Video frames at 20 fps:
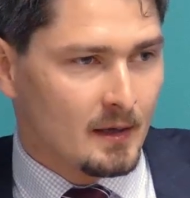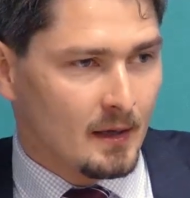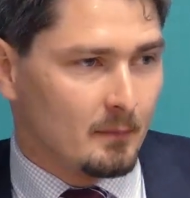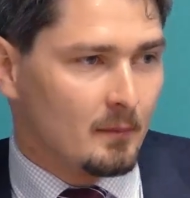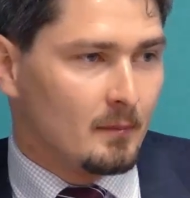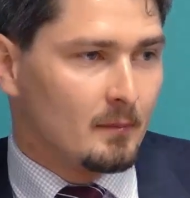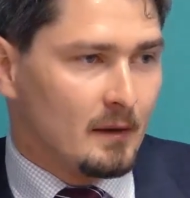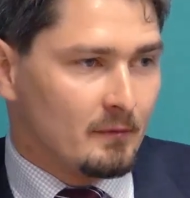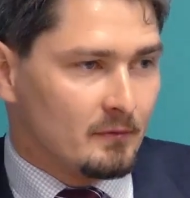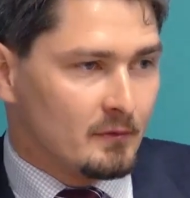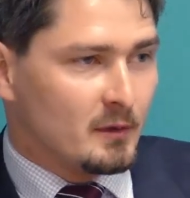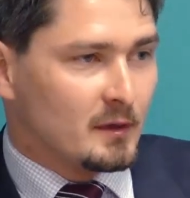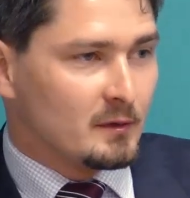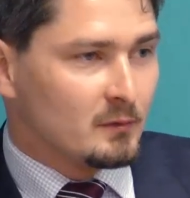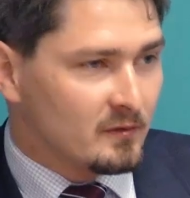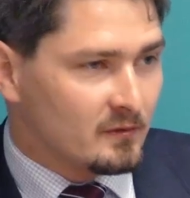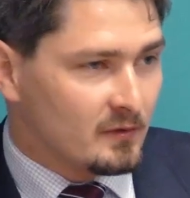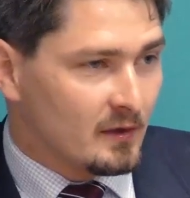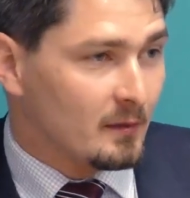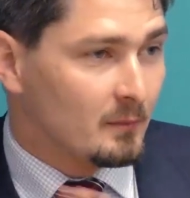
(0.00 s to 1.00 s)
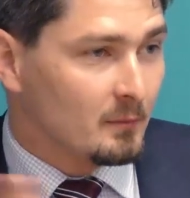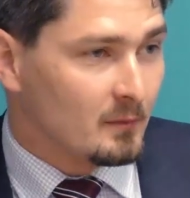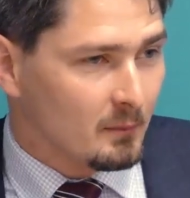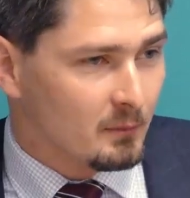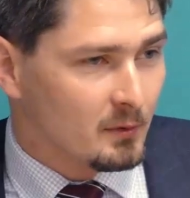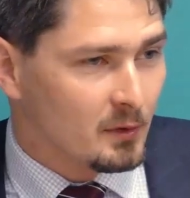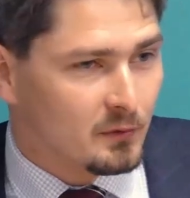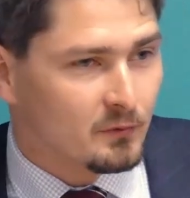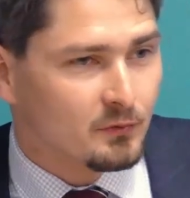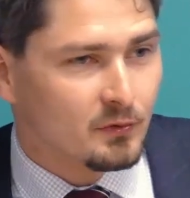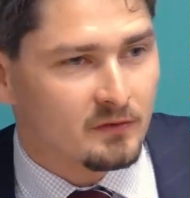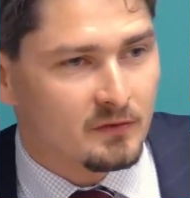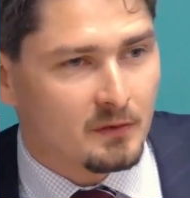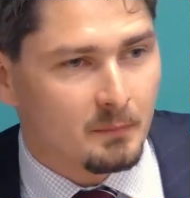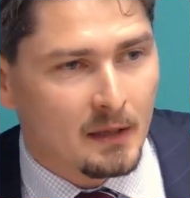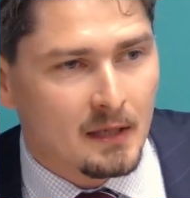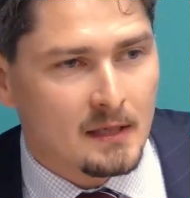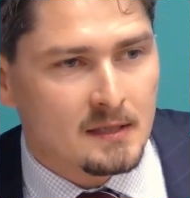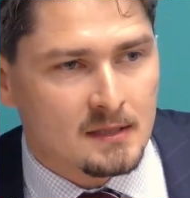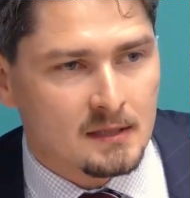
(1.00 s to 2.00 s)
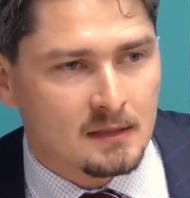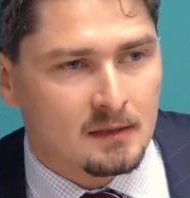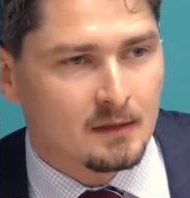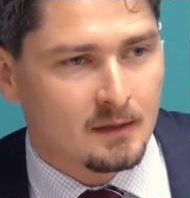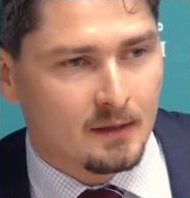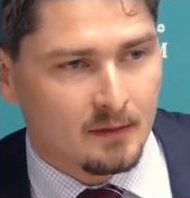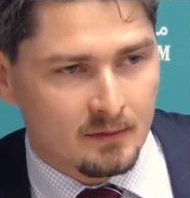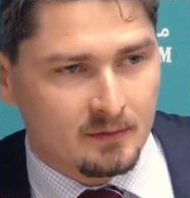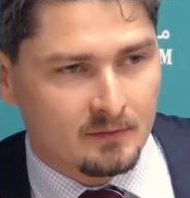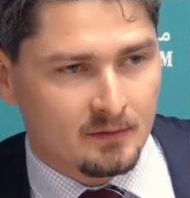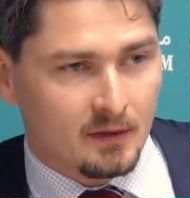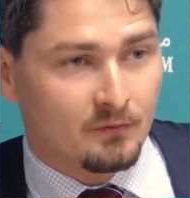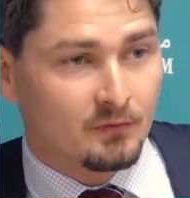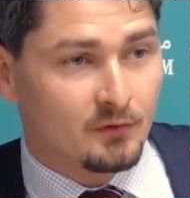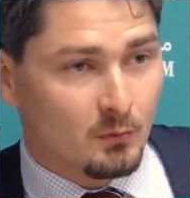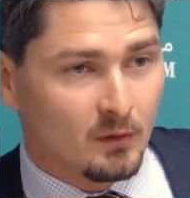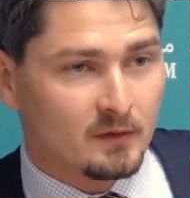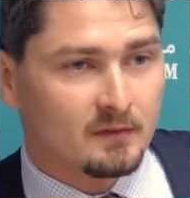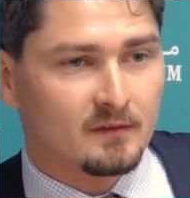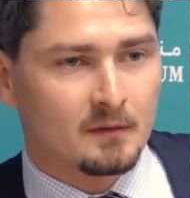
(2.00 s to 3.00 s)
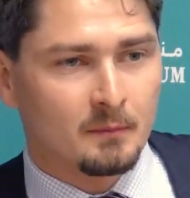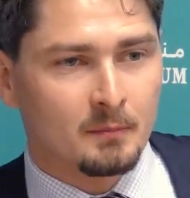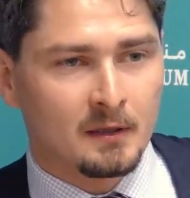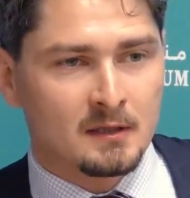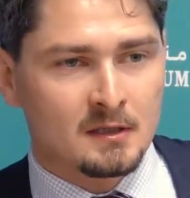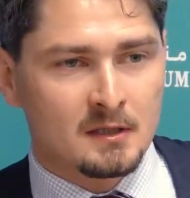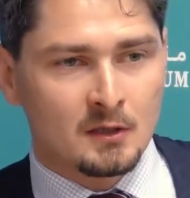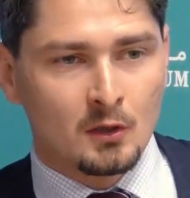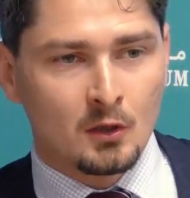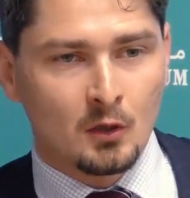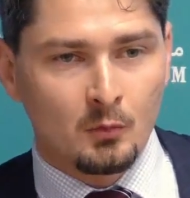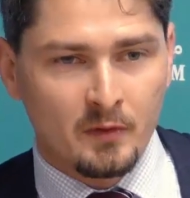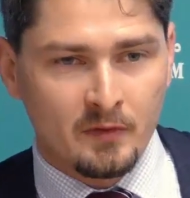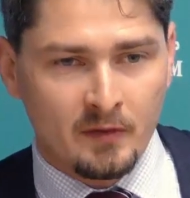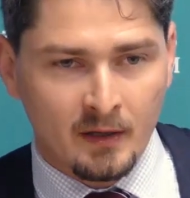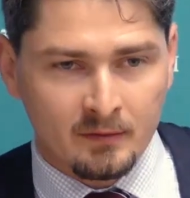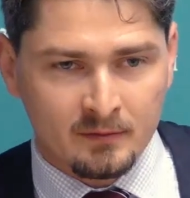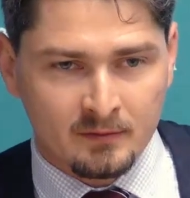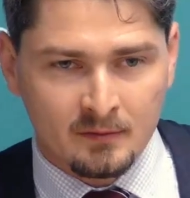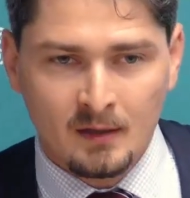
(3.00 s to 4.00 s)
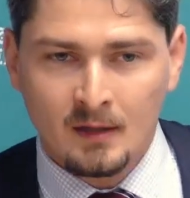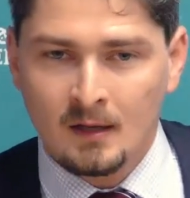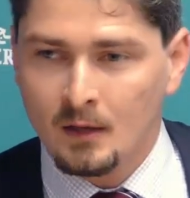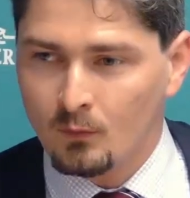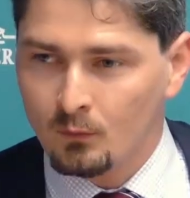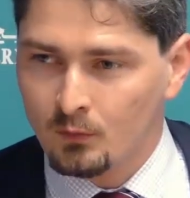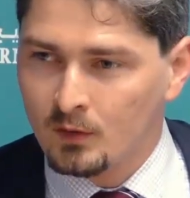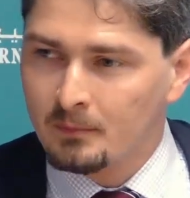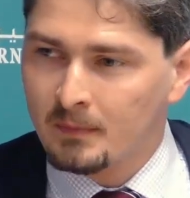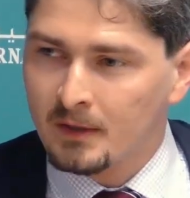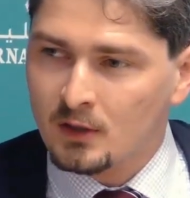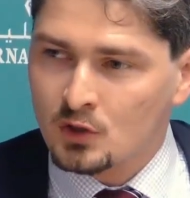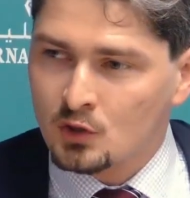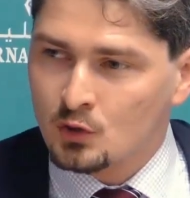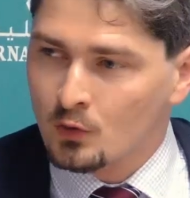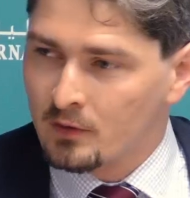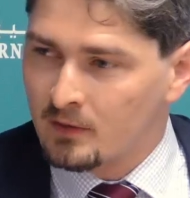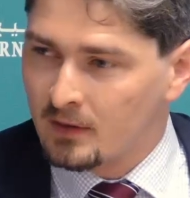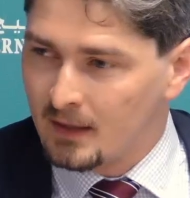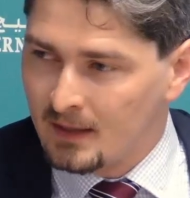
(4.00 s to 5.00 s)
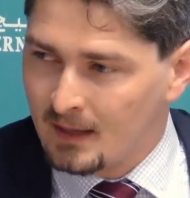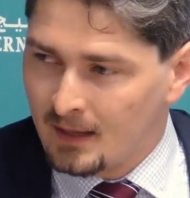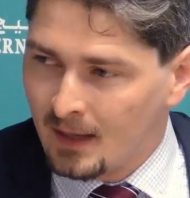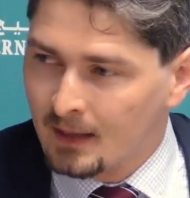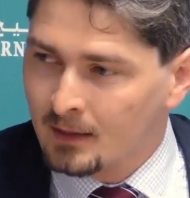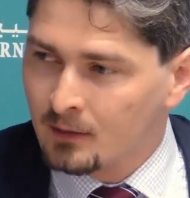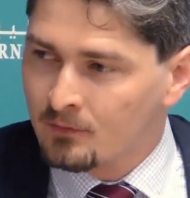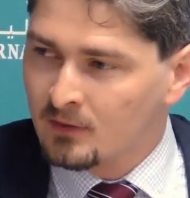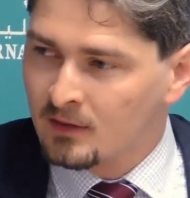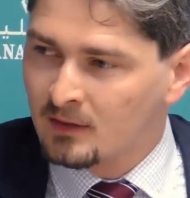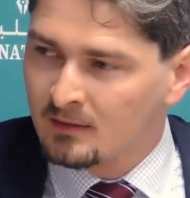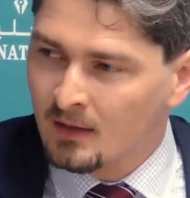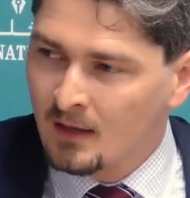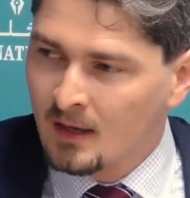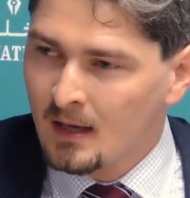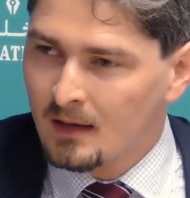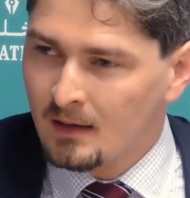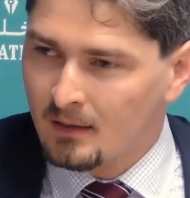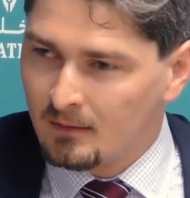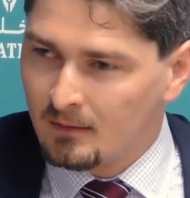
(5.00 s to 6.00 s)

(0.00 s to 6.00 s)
And everybody would say, I'm going for stability. And they say, if you want stability, you go with us. We'll make sure that none of these